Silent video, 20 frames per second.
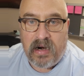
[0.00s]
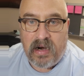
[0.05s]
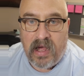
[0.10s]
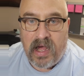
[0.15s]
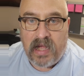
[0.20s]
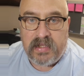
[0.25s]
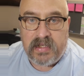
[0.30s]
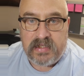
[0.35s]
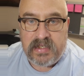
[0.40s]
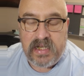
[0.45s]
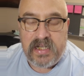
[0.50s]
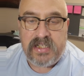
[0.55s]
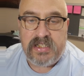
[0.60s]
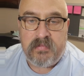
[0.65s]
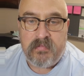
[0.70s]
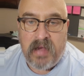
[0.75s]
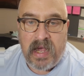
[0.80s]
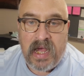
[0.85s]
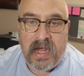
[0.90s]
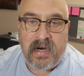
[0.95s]
lot to teach him
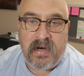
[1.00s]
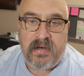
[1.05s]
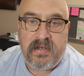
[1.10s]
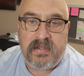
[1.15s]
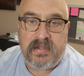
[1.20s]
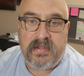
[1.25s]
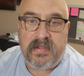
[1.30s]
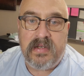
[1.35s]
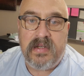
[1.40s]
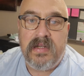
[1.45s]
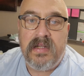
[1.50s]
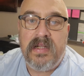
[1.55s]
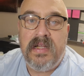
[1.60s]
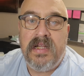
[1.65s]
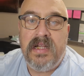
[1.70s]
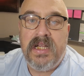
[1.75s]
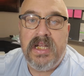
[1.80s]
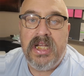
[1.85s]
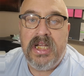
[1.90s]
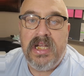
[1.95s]
manners and
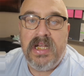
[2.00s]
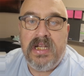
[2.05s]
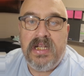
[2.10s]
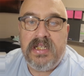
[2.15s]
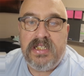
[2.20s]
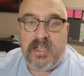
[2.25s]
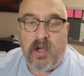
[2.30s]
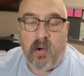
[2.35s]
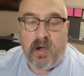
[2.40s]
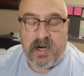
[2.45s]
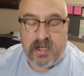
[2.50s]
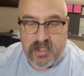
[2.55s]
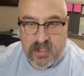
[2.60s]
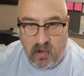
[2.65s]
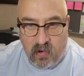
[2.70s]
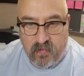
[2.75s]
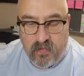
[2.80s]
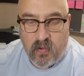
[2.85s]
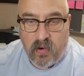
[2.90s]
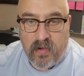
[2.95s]
so on and
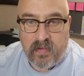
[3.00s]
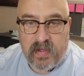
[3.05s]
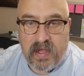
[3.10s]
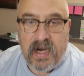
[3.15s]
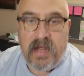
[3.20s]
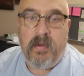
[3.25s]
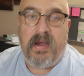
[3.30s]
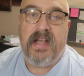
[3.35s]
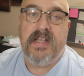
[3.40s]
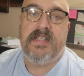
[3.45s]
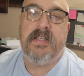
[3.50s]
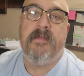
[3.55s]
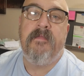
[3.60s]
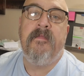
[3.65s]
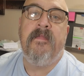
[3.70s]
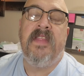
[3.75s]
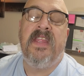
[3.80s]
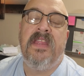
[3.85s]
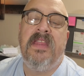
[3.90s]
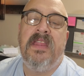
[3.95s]
so forth. Anyways,
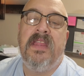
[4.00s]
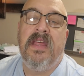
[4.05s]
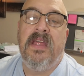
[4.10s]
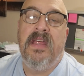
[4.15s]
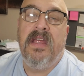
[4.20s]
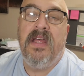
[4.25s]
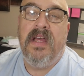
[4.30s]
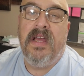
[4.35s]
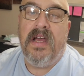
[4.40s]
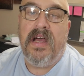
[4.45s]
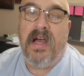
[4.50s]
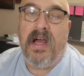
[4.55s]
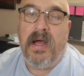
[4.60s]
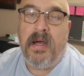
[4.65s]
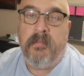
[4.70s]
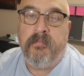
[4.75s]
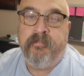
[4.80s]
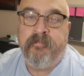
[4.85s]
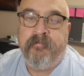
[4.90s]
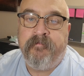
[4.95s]

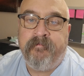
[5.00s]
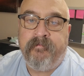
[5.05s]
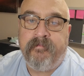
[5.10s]
I